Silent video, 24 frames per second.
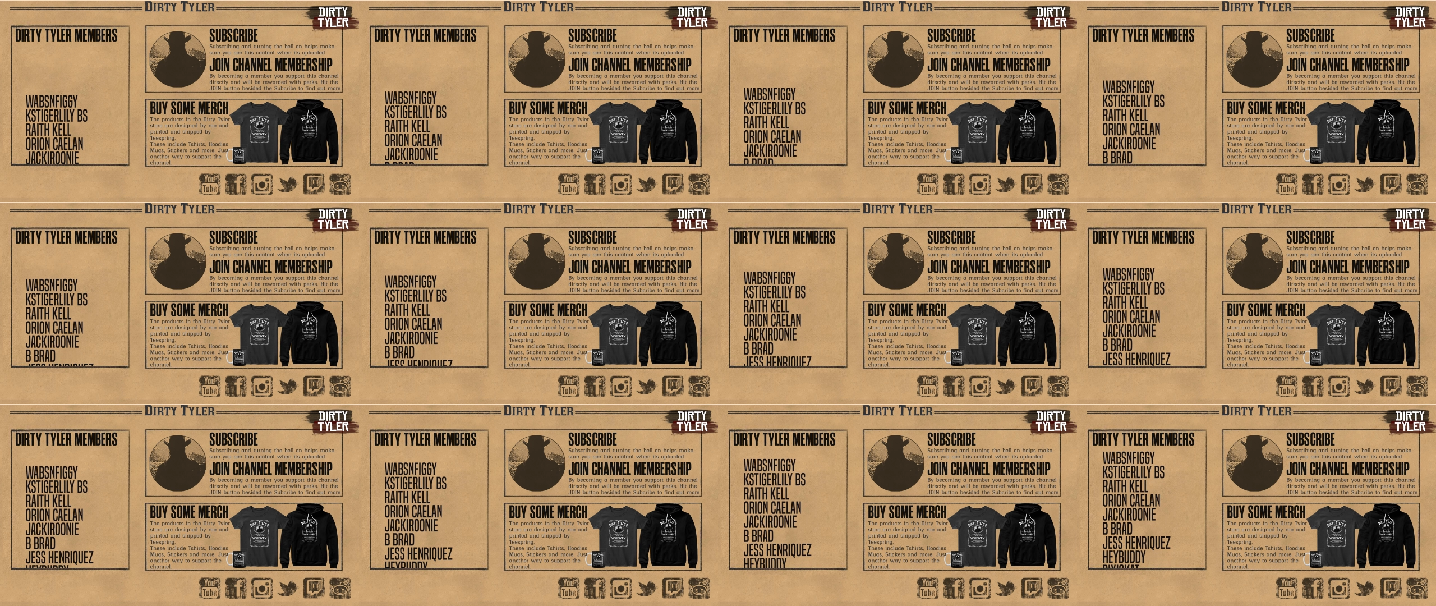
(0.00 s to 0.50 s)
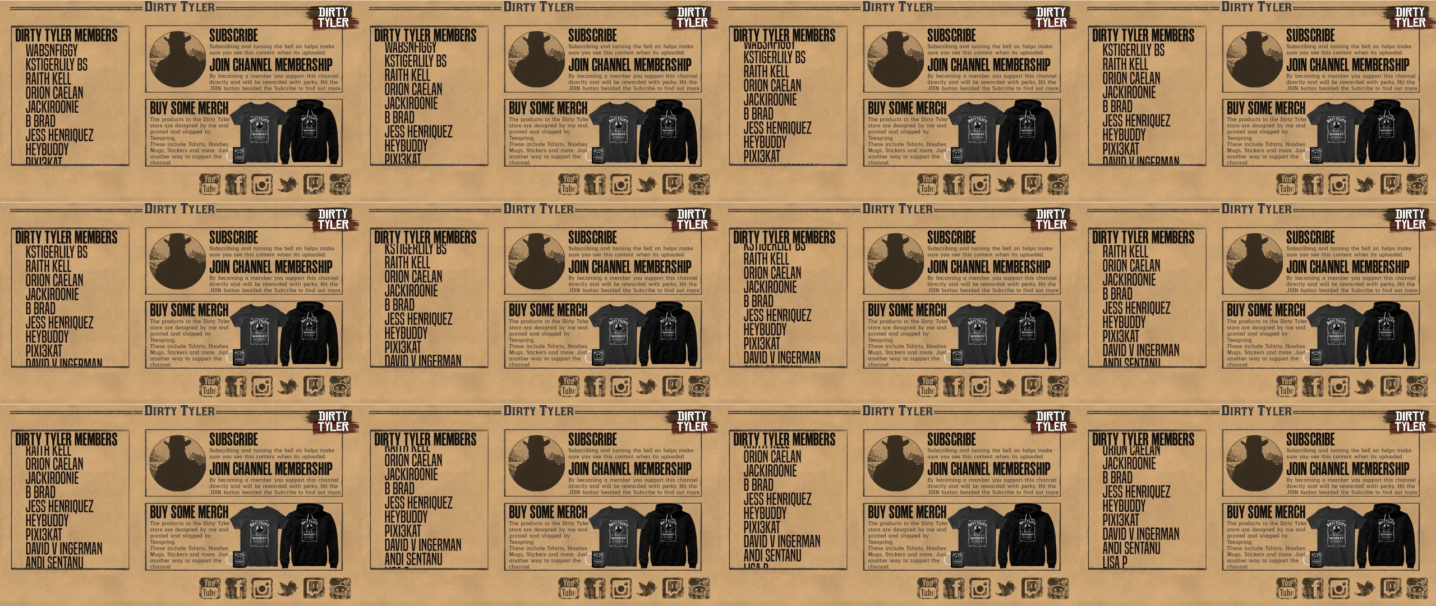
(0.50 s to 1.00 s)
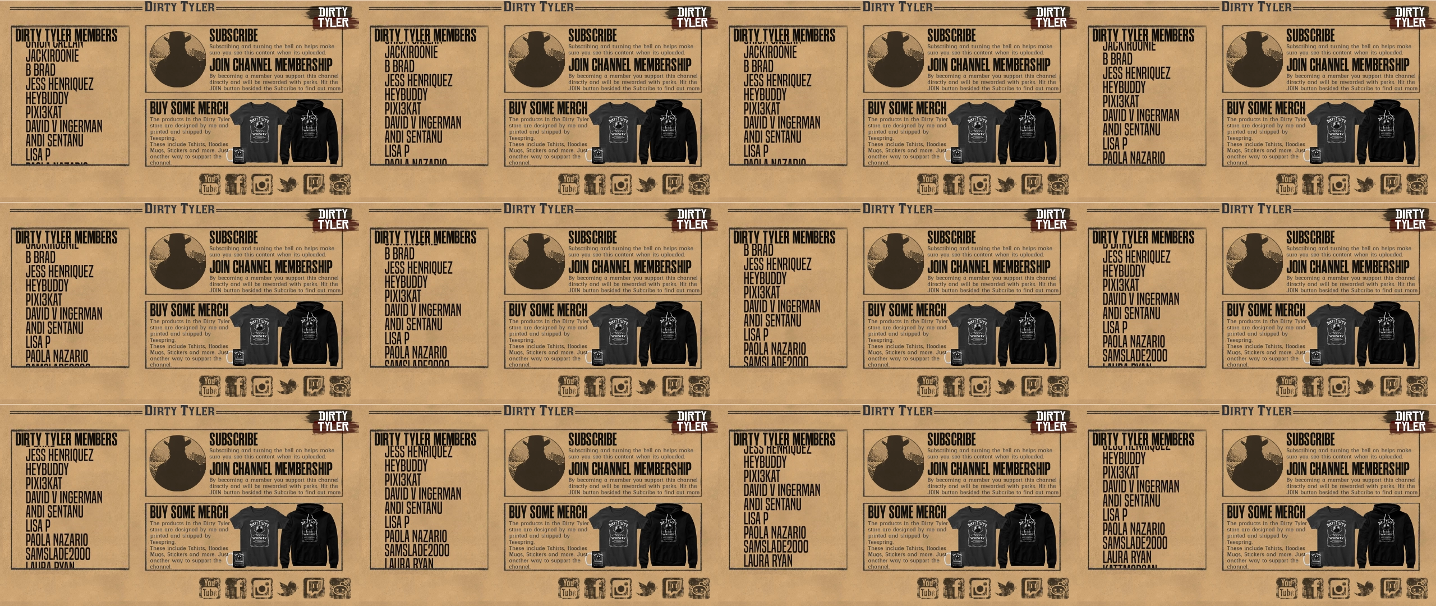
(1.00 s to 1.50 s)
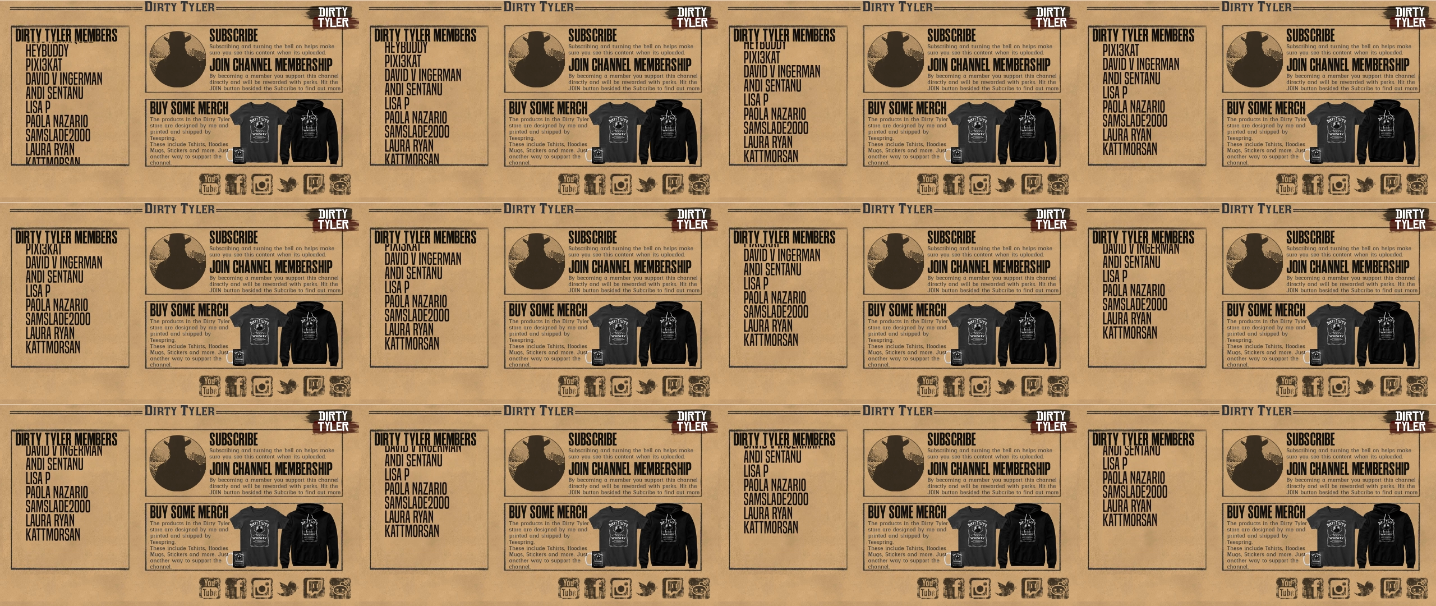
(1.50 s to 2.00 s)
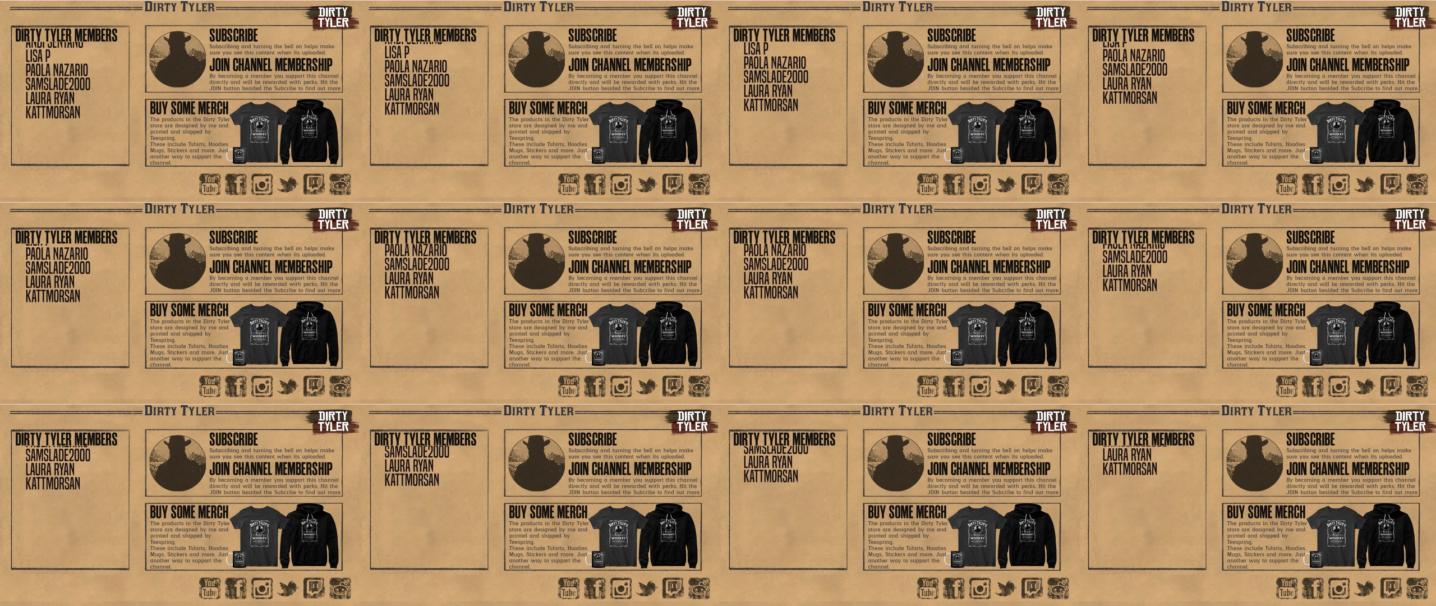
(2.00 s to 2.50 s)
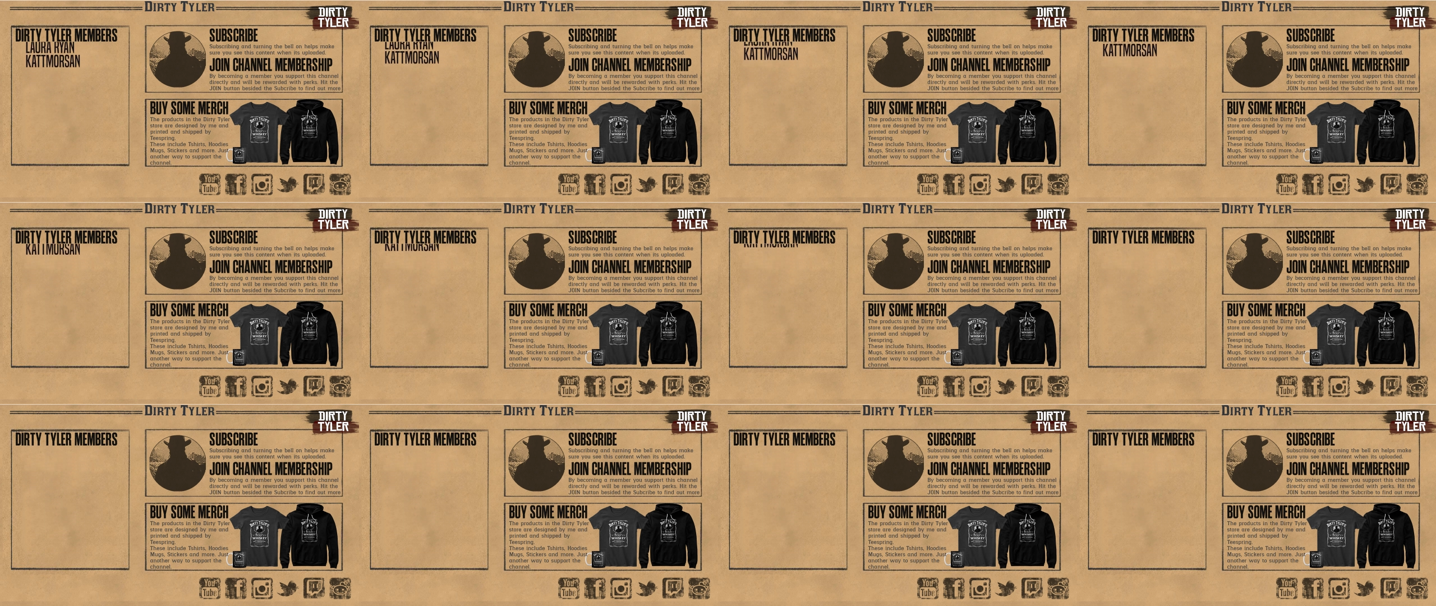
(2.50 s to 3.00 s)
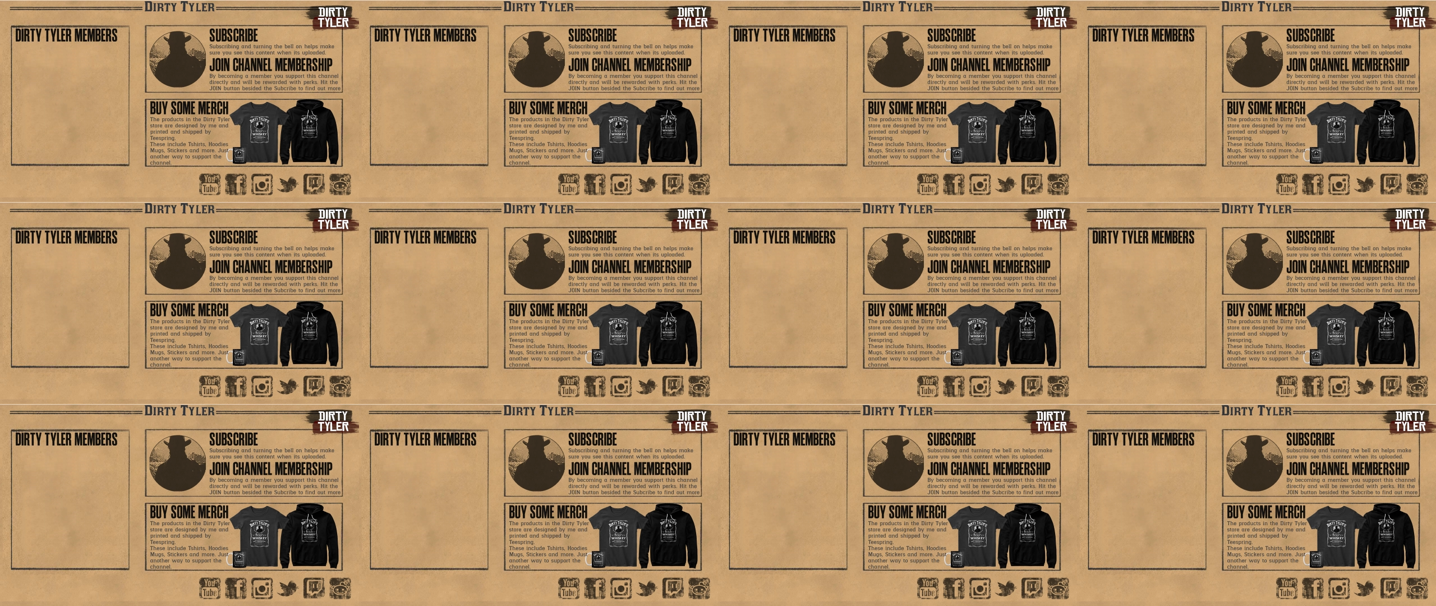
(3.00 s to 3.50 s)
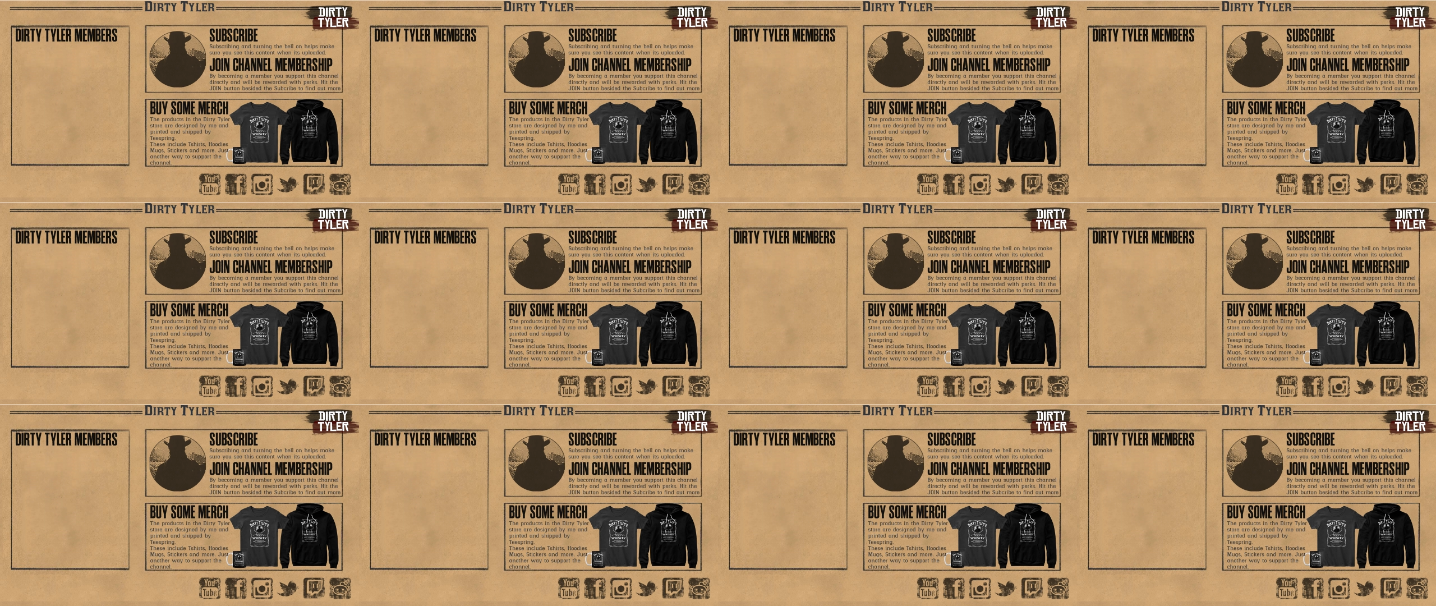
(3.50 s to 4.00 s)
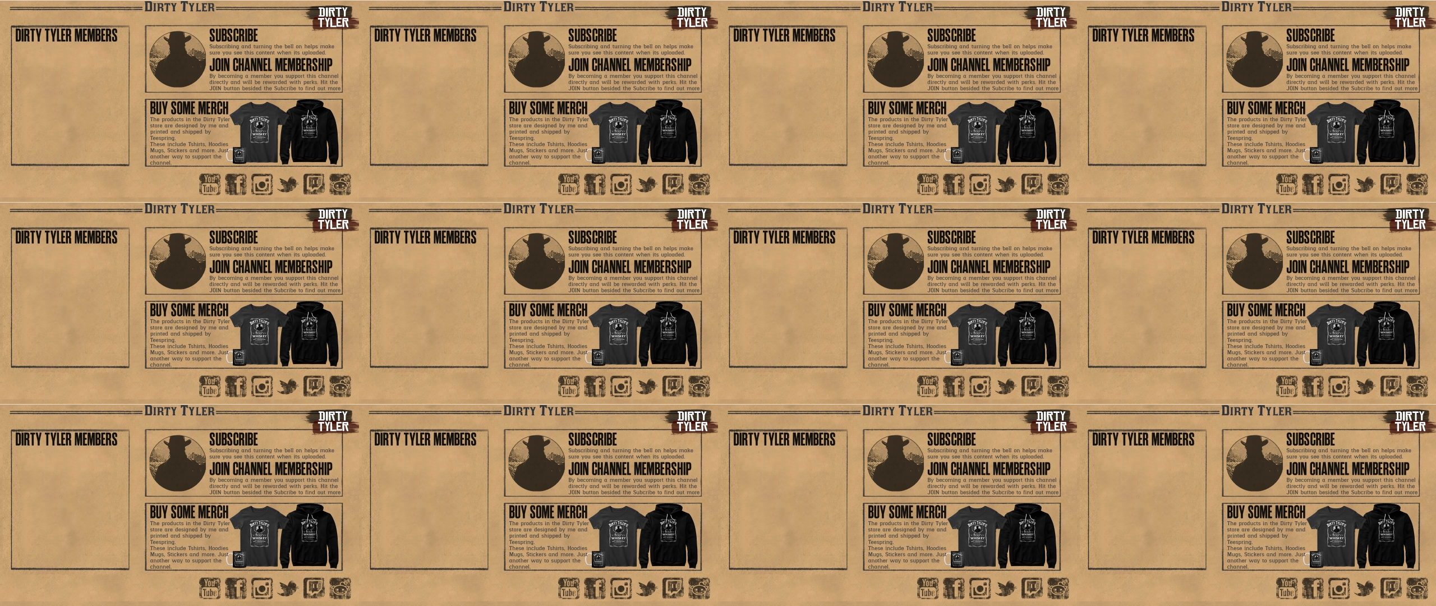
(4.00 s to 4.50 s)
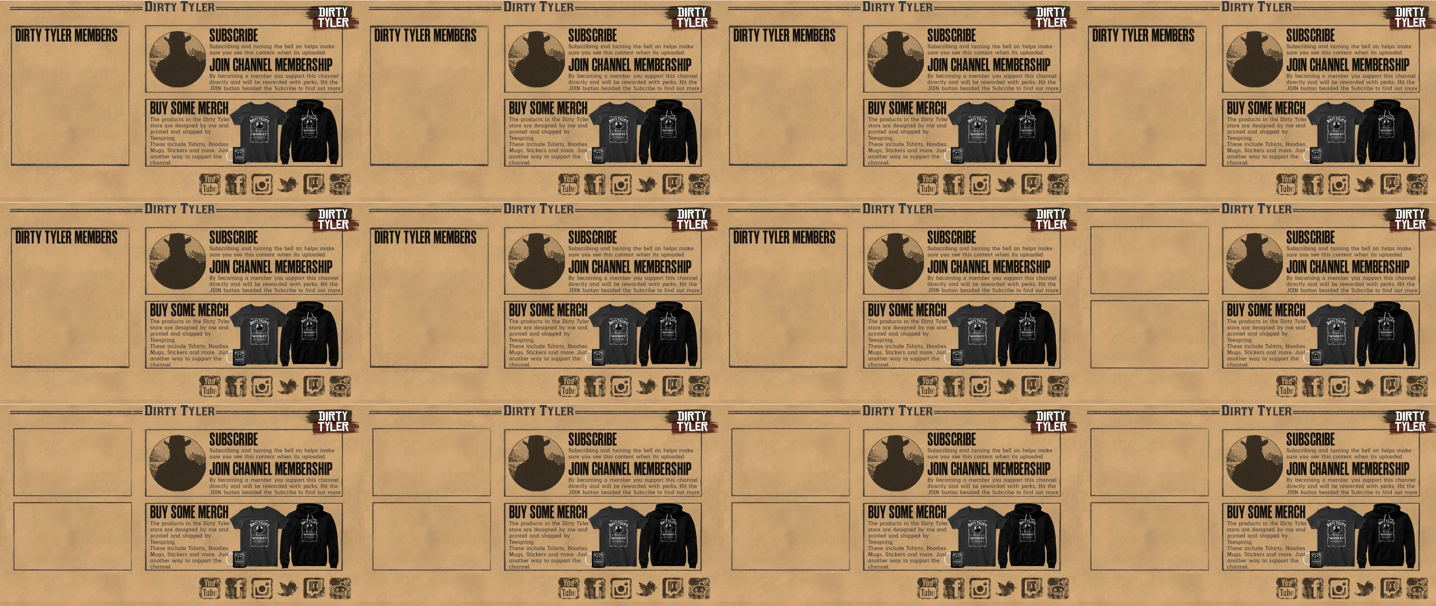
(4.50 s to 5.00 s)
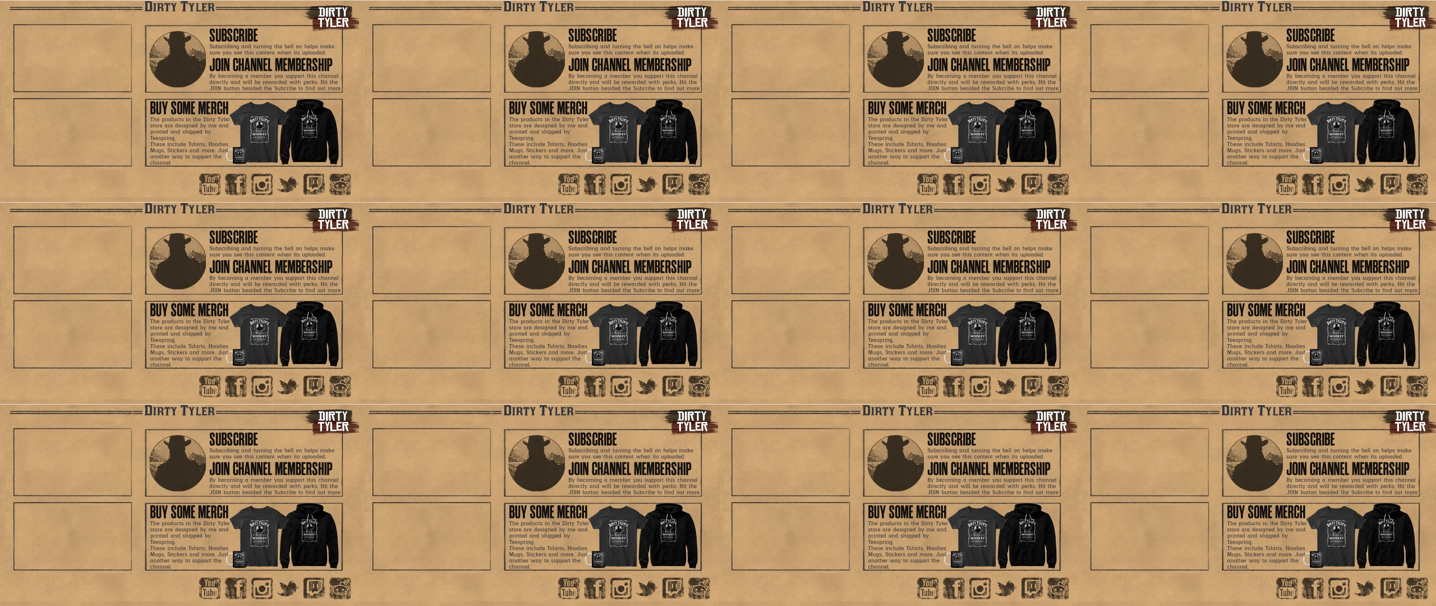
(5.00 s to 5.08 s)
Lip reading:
(no speaker visible)